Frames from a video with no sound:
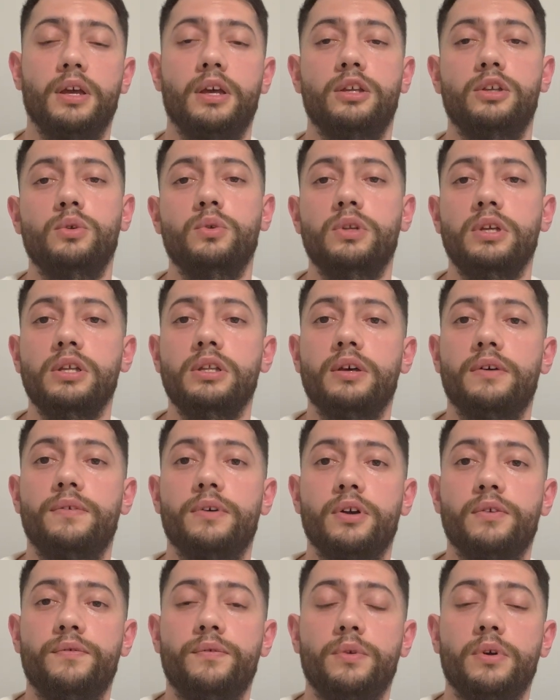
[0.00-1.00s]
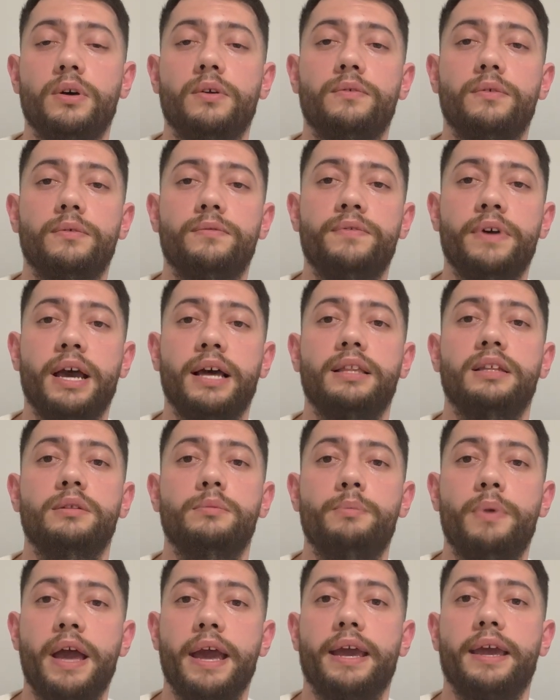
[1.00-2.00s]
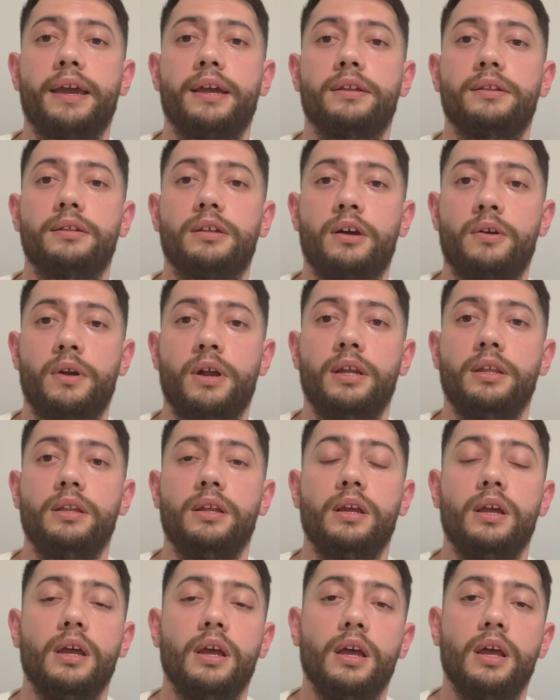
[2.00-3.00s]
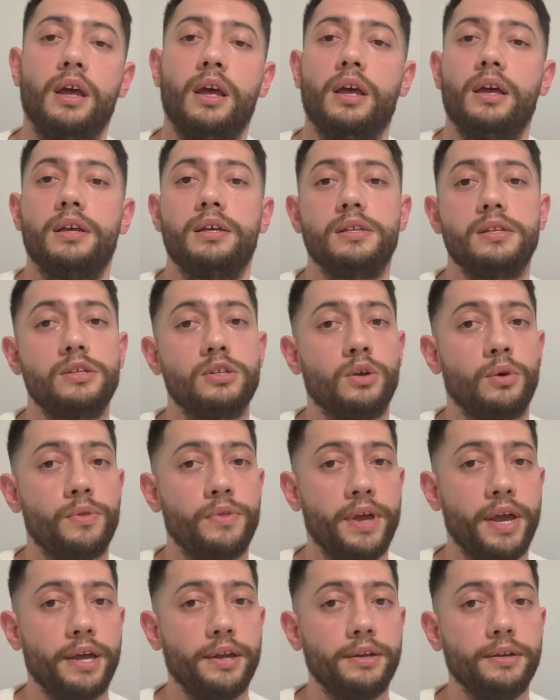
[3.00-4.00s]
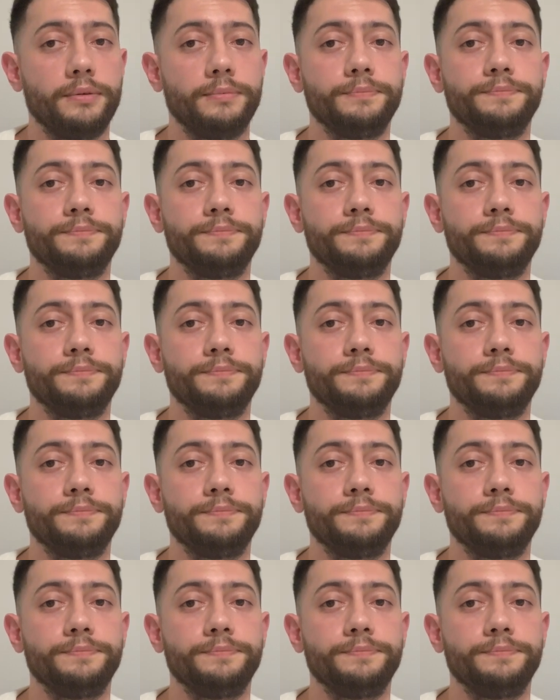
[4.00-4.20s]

You need a valid backend, all right? So then